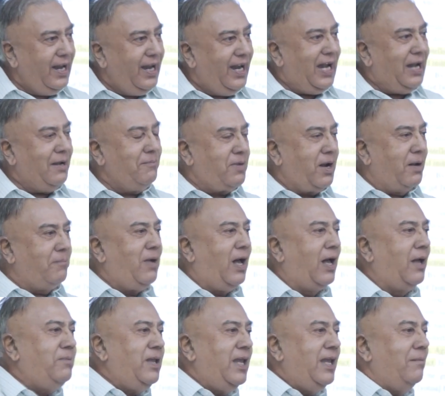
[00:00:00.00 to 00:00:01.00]
and
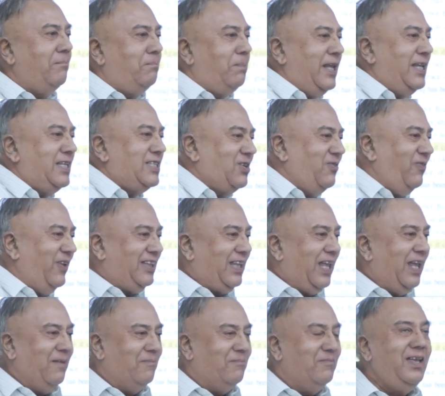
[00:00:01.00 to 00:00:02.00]
Brahma being pleased with
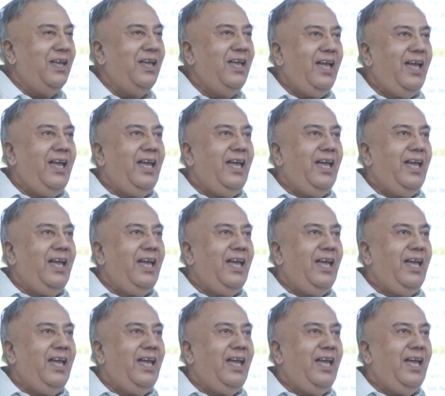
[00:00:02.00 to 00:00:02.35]
him,